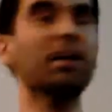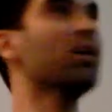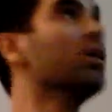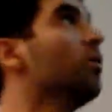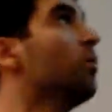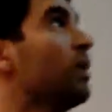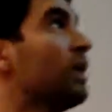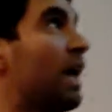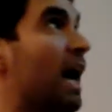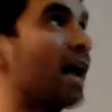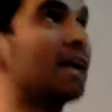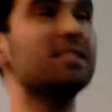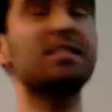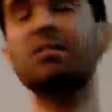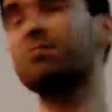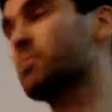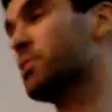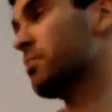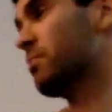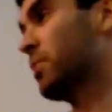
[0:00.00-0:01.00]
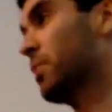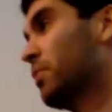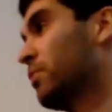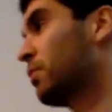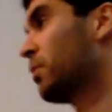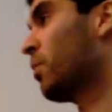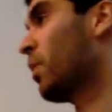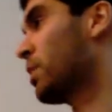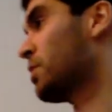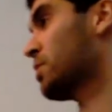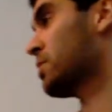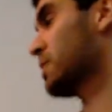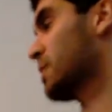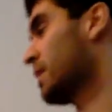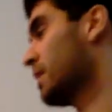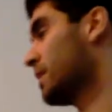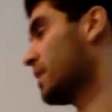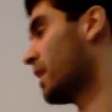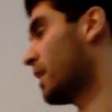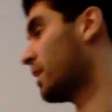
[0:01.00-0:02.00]
we asked them some interview questions
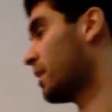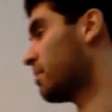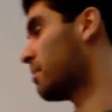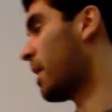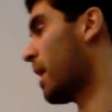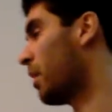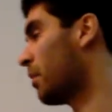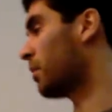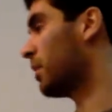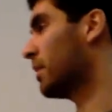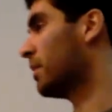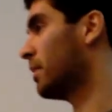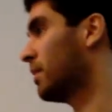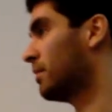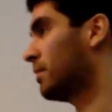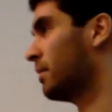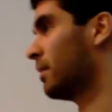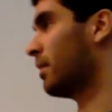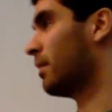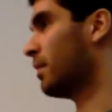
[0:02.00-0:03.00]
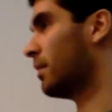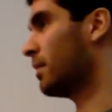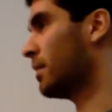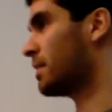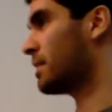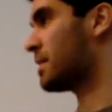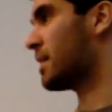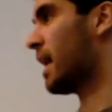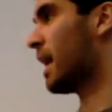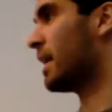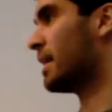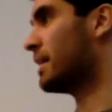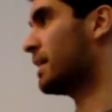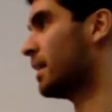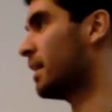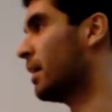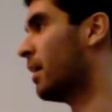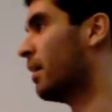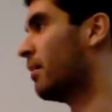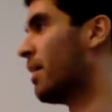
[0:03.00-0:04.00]
at the end about this idea
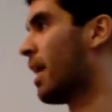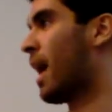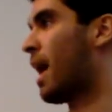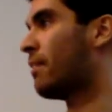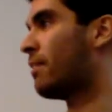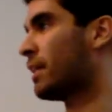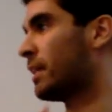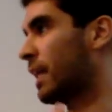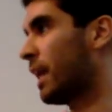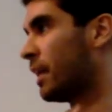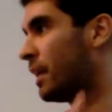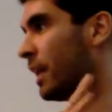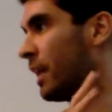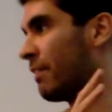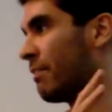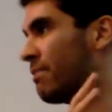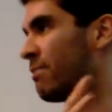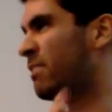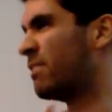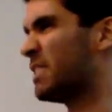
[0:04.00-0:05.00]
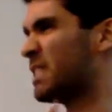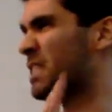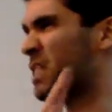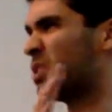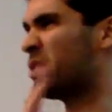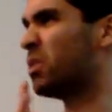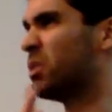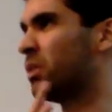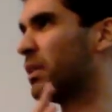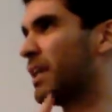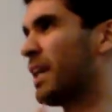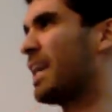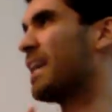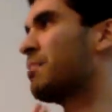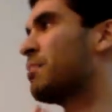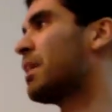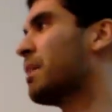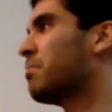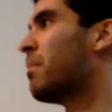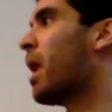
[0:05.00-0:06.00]
of having that like physical
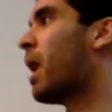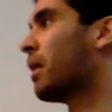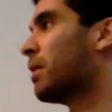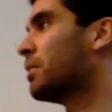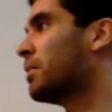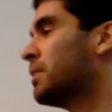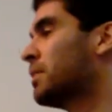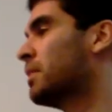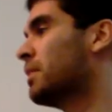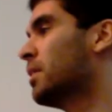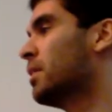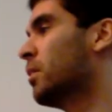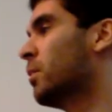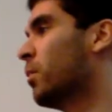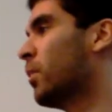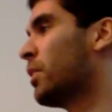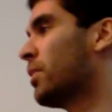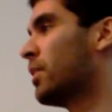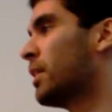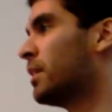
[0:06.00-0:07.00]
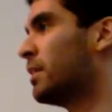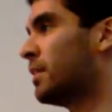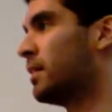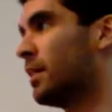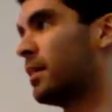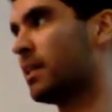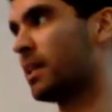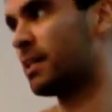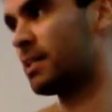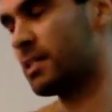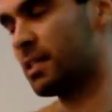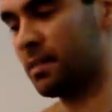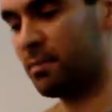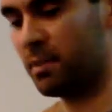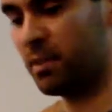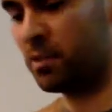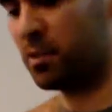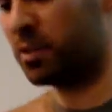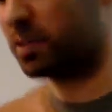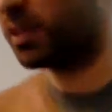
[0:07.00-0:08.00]
gaming model with it, and they seemed
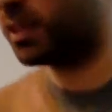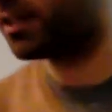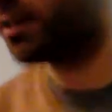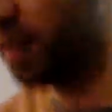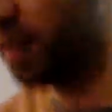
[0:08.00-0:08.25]
interested.